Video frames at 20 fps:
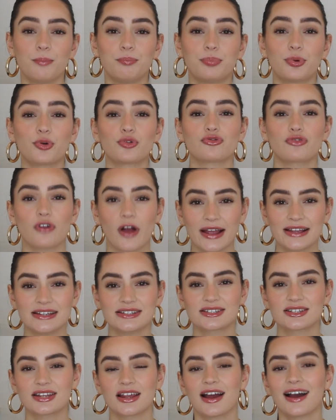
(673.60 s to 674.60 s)

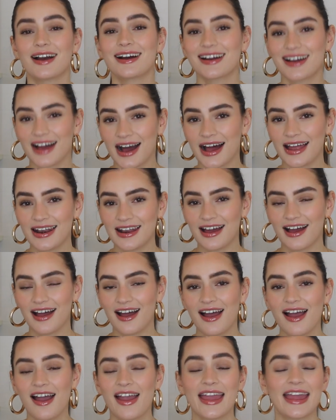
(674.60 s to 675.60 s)
bright
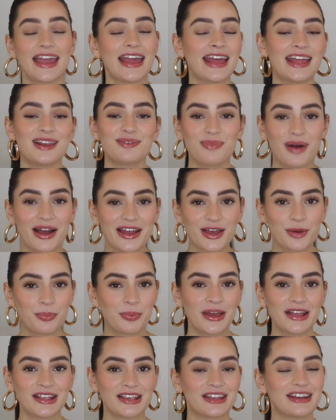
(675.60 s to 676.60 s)
colour, in my
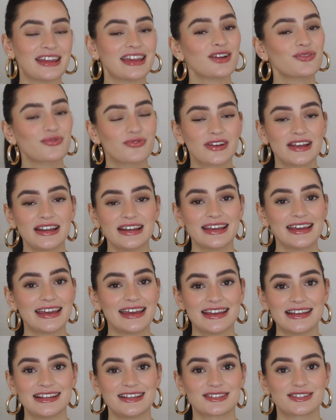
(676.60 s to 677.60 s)
opinion, it really
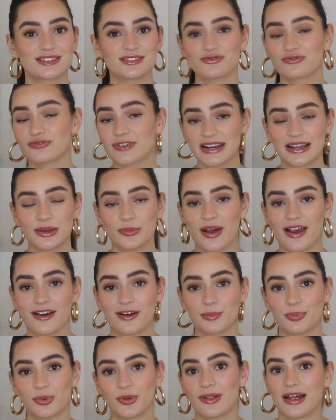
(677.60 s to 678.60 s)
is really
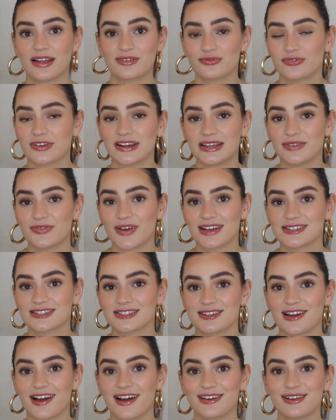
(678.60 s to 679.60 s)
wearable and really
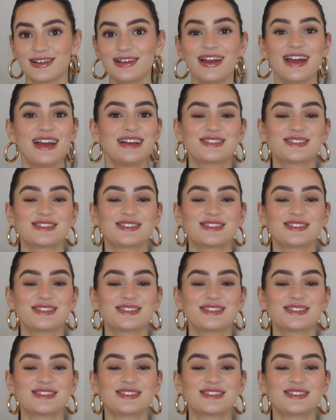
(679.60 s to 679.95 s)
versatile.